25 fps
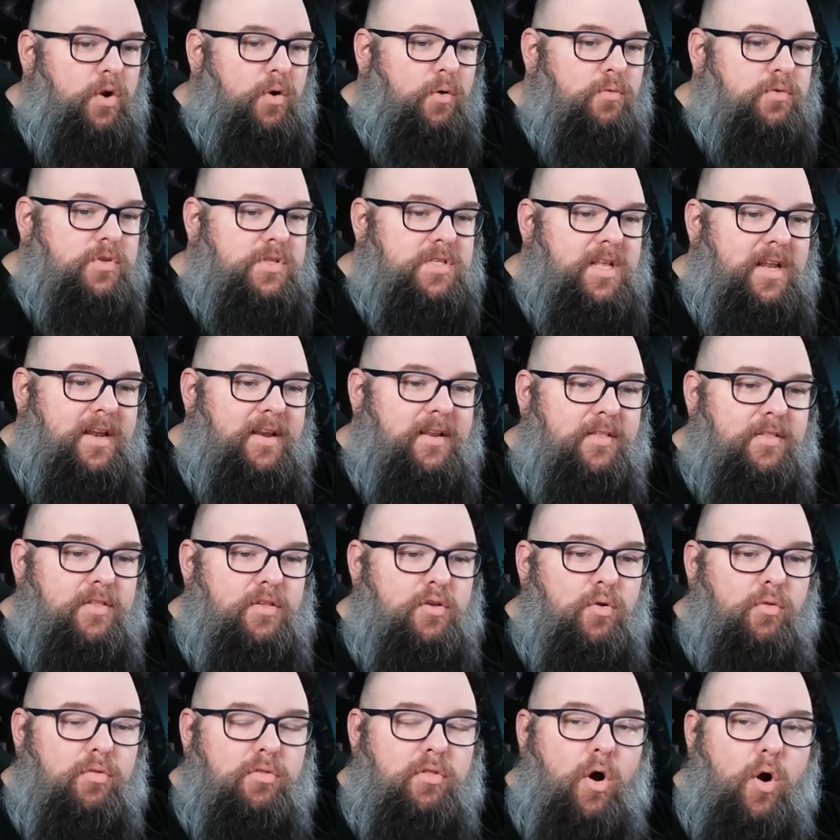
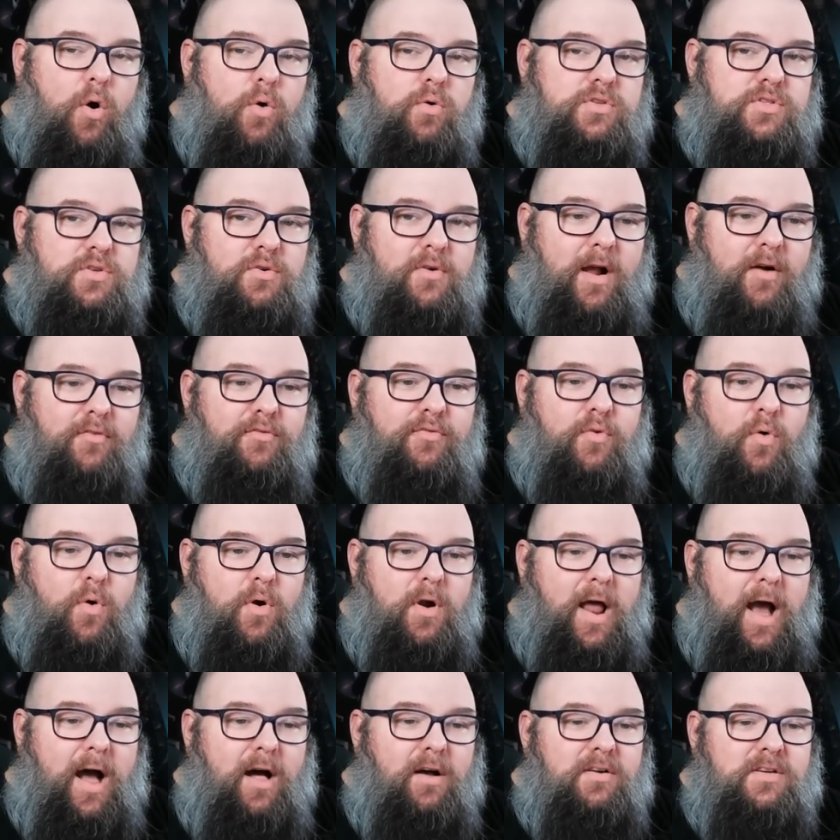sitting, lows around
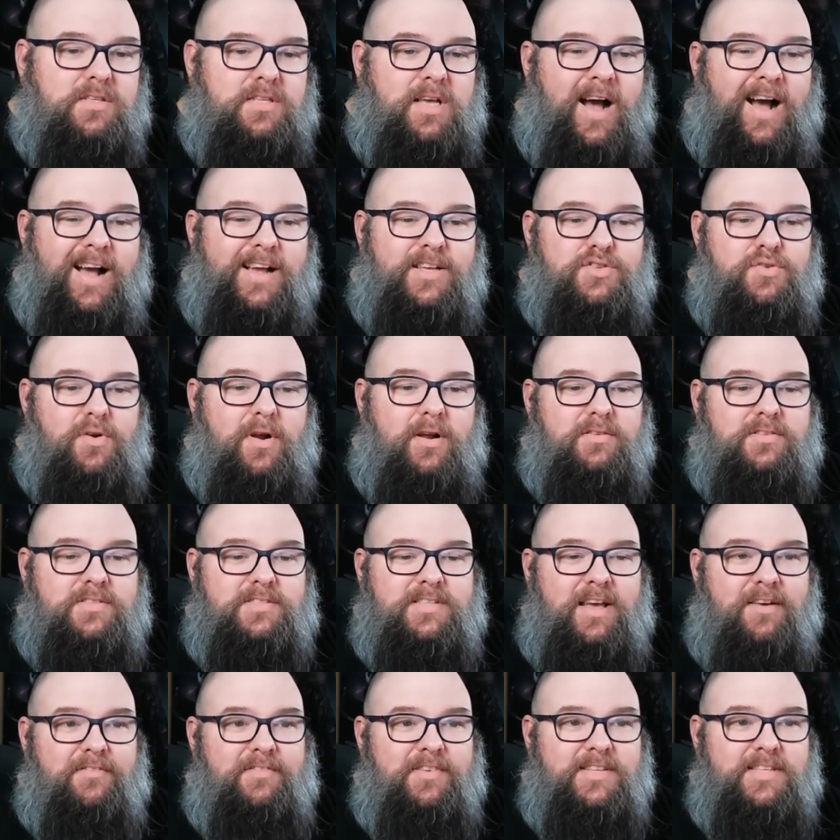$4, highs around
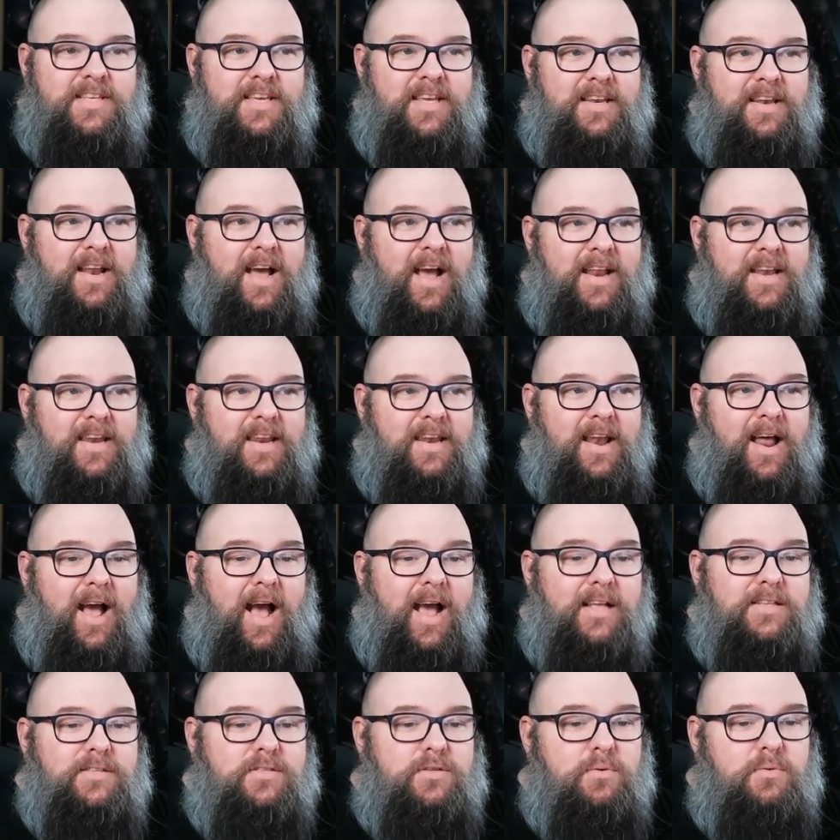
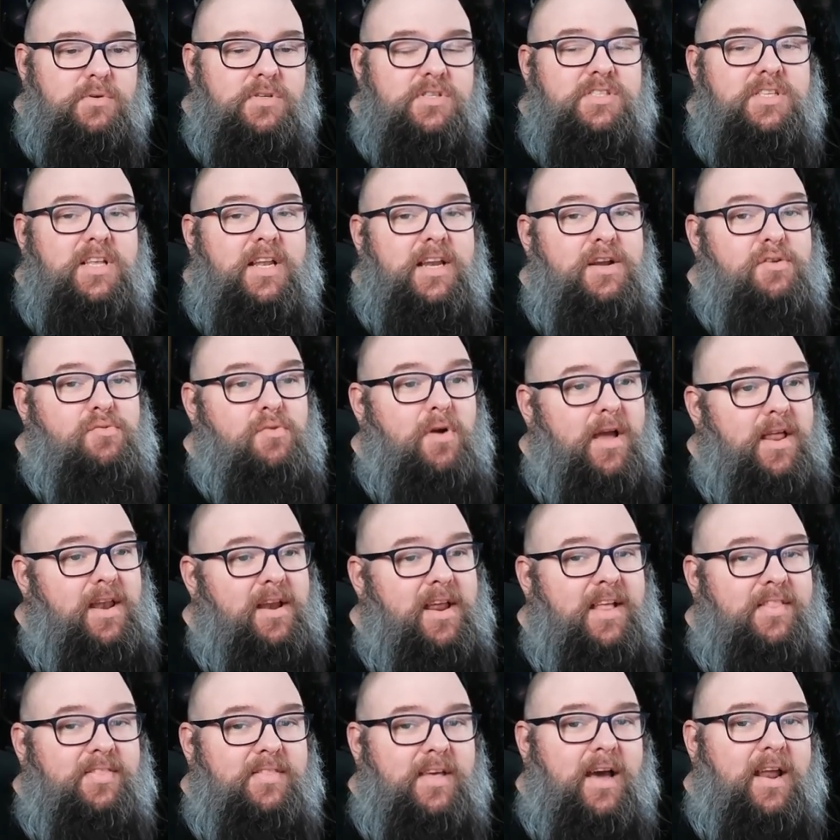$17.99. So we're sitting right
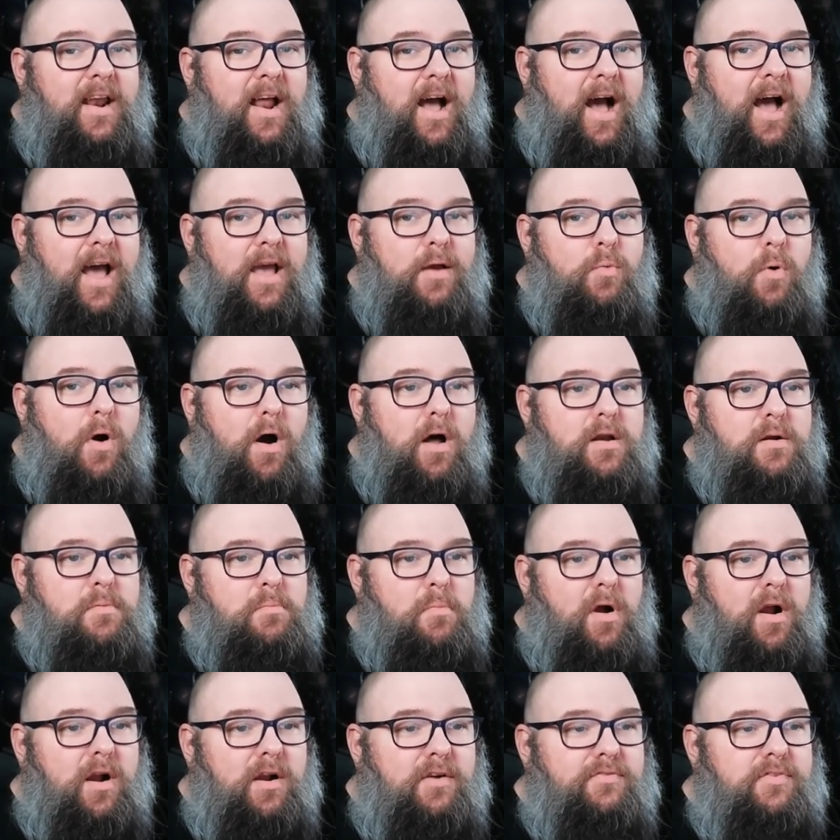at that high
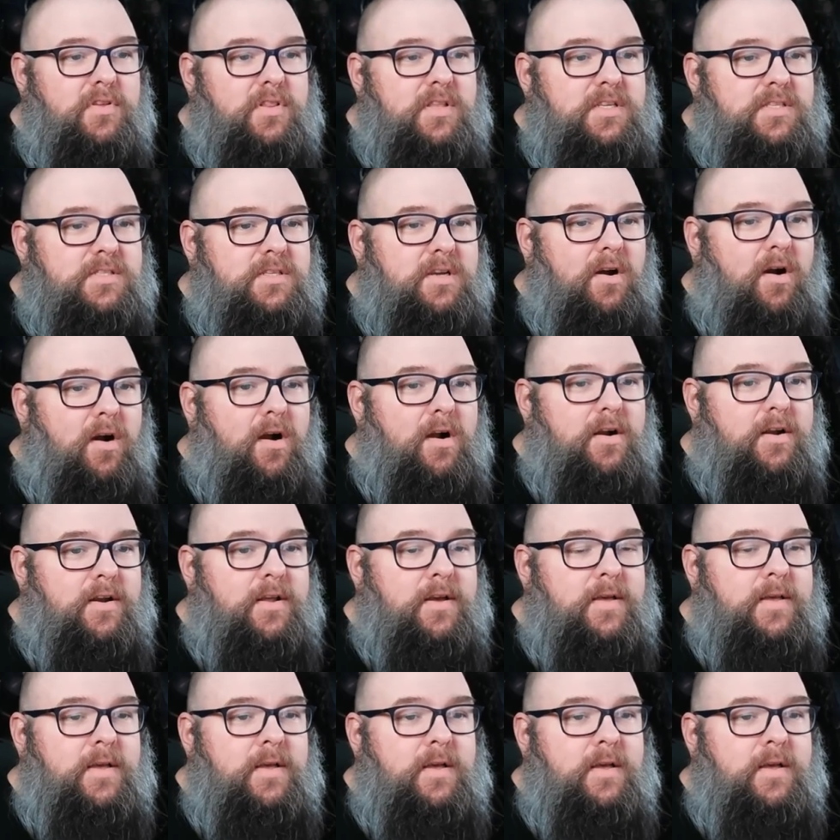watermark for this card.